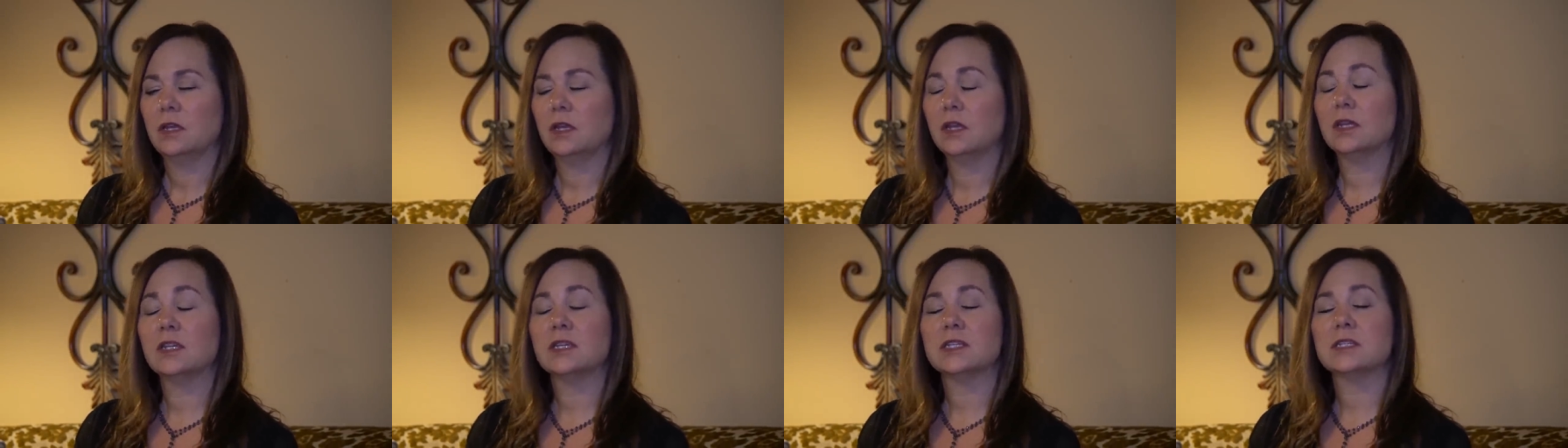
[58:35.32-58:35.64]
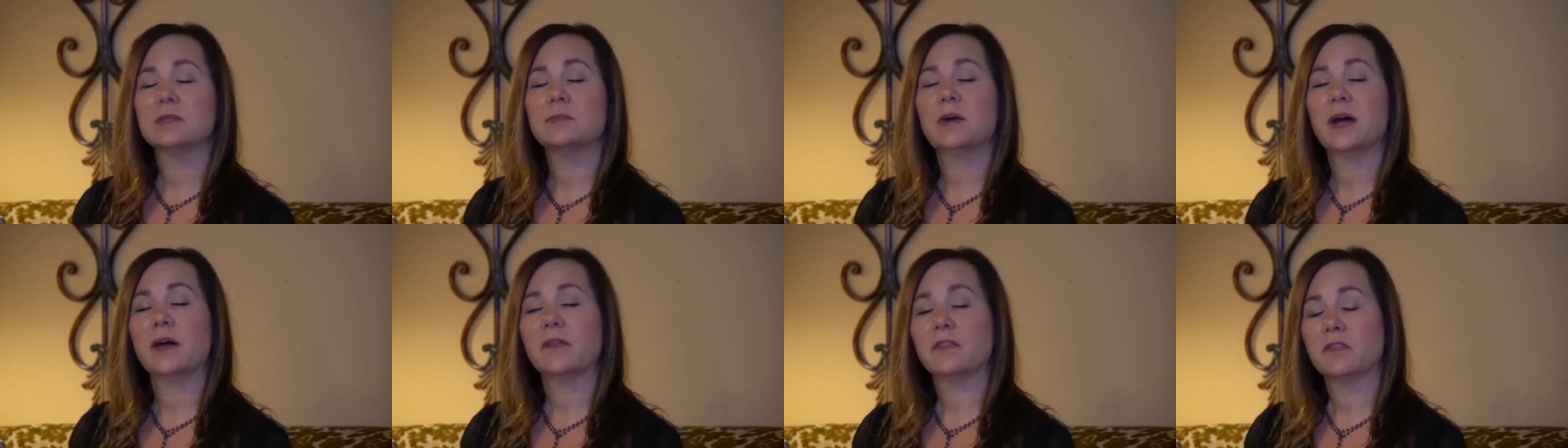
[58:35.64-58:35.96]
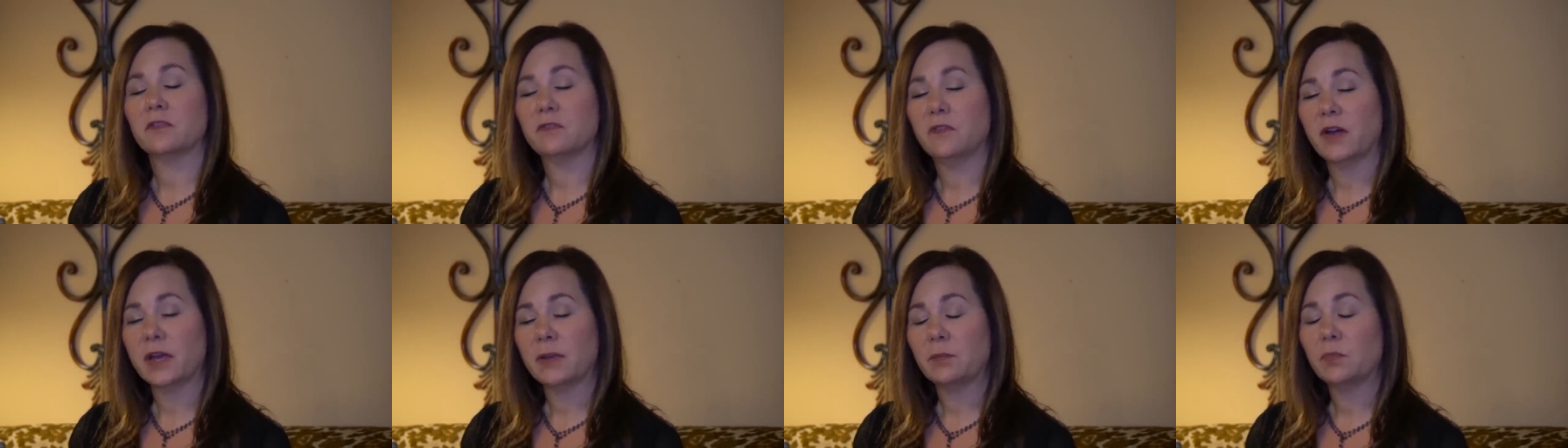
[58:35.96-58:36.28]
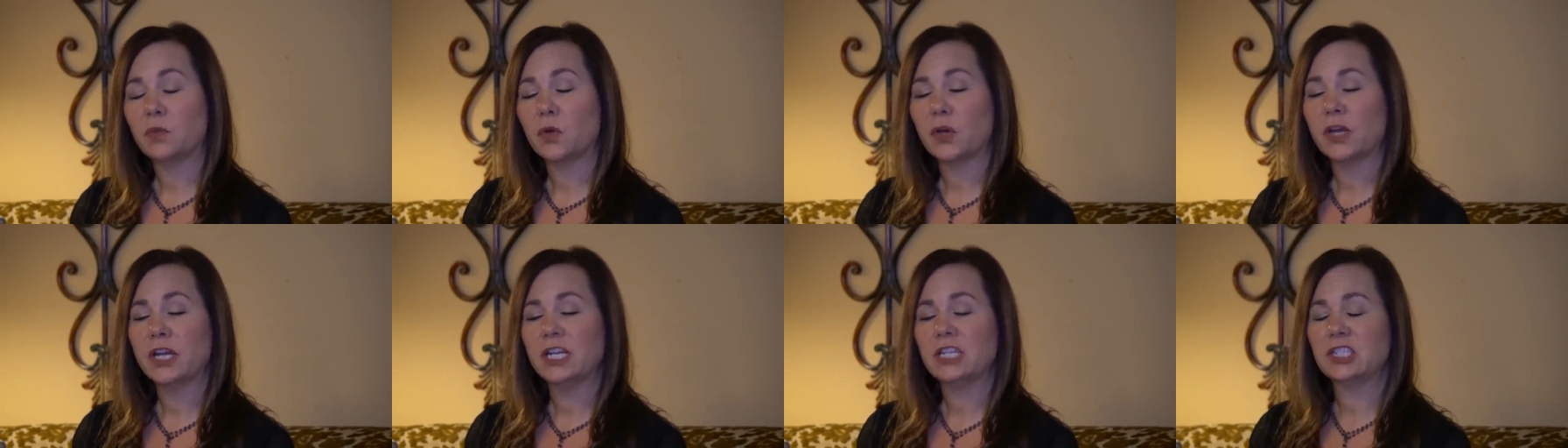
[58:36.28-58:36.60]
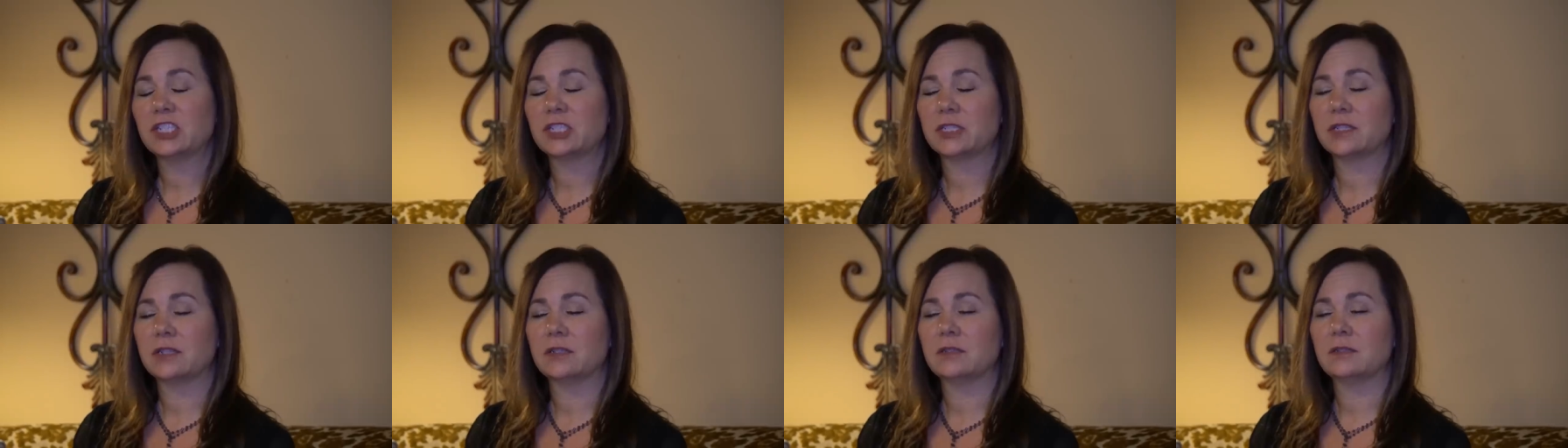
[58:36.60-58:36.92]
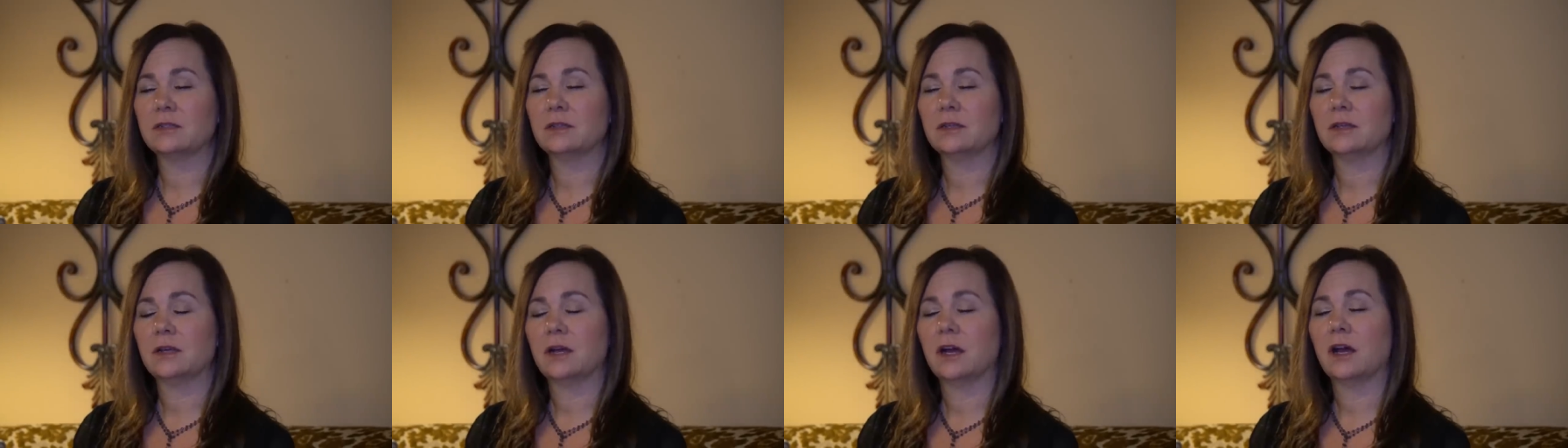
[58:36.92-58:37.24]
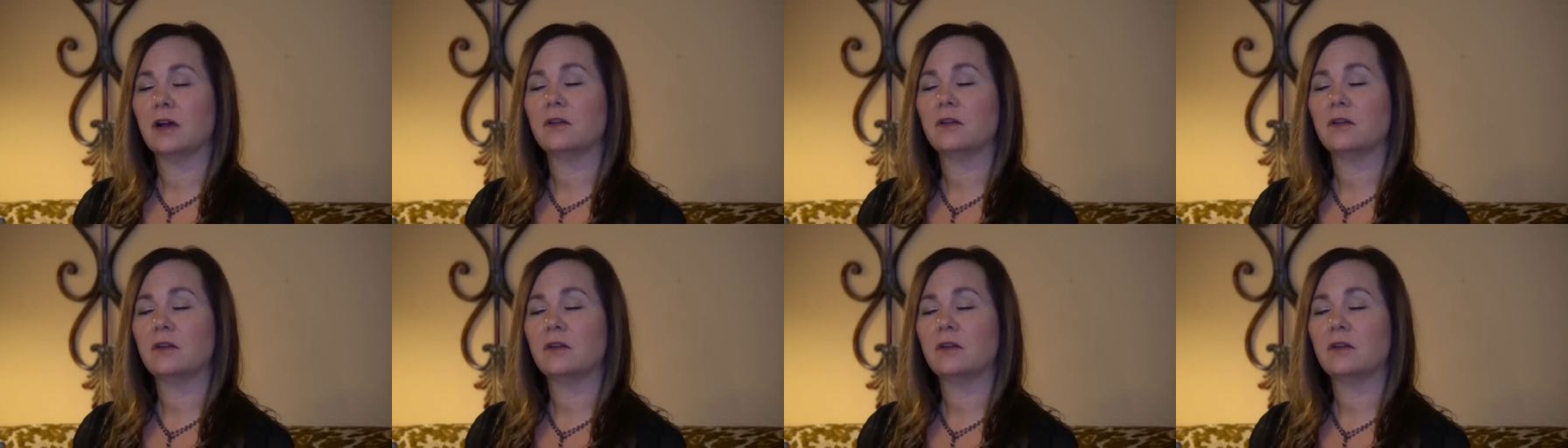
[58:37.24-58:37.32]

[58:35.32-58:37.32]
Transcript: It is about the vibration